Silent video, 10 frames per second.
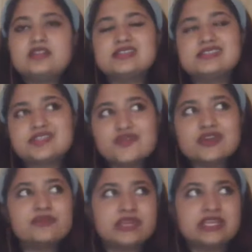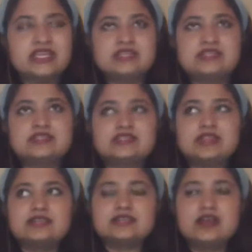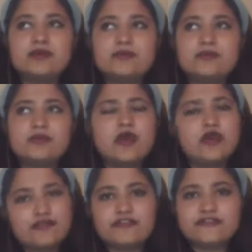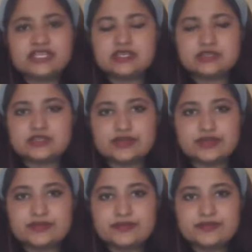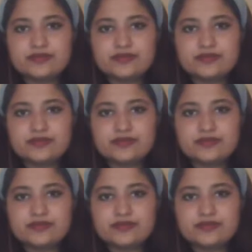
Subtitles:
The story begins some 50 years ago.